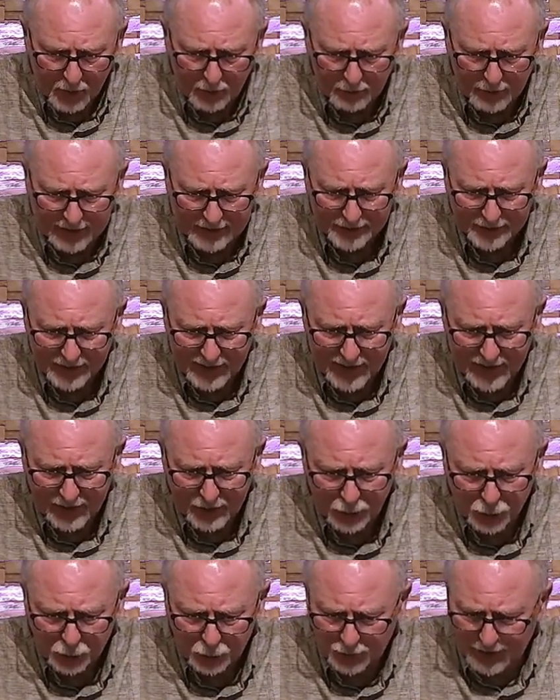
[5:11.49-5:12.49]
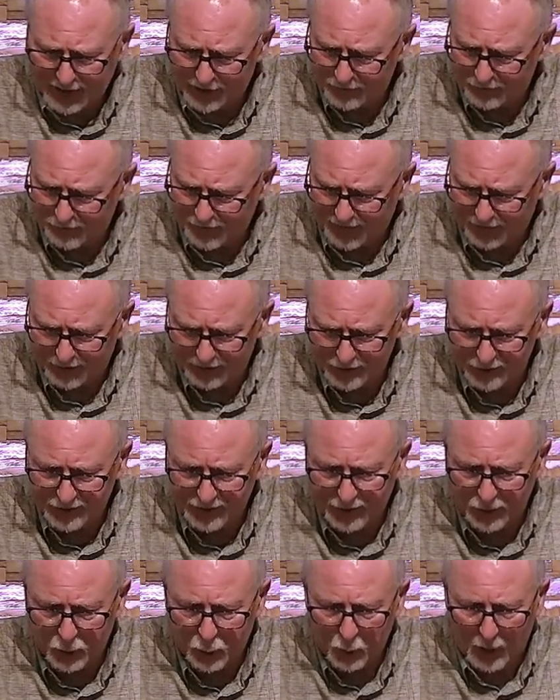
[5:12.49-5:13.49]
by saying to that
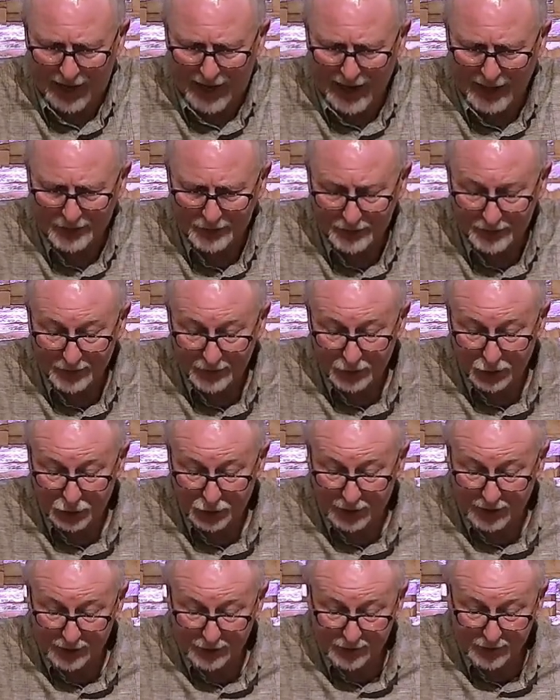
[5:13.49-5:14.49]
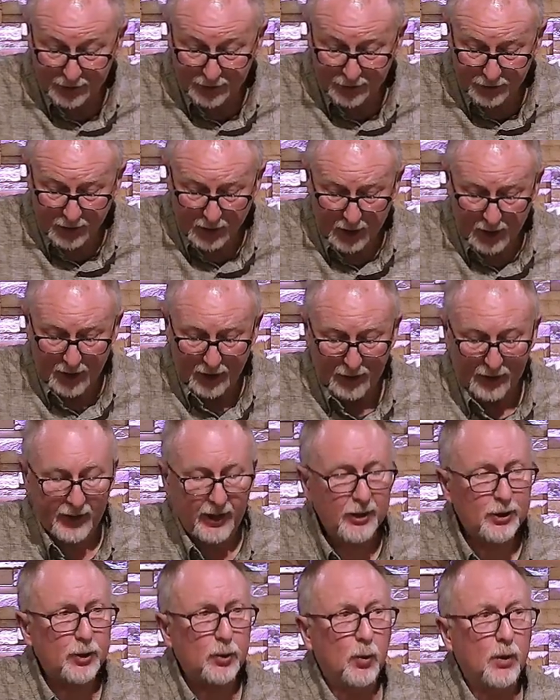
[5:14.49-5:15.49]
Pharisee who asked Jesus,
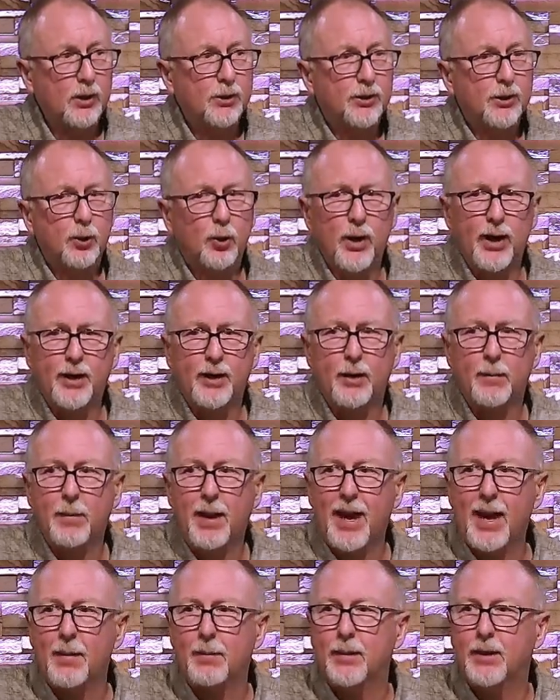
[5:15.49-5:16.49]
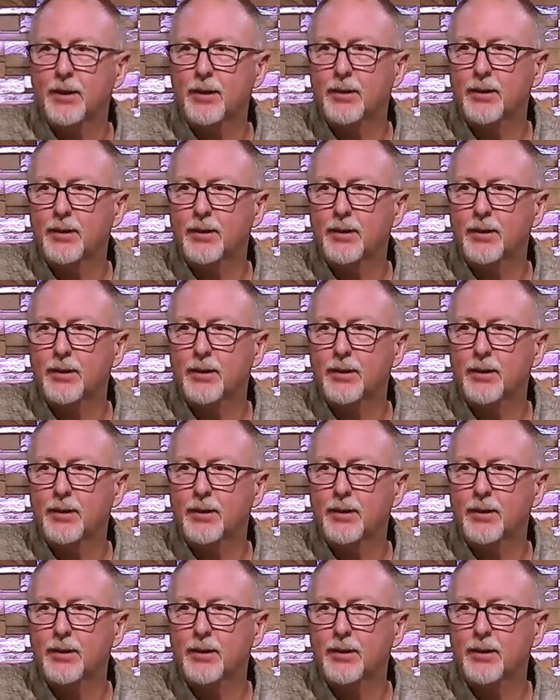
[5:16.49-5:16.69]
Teacher, what is the great commandment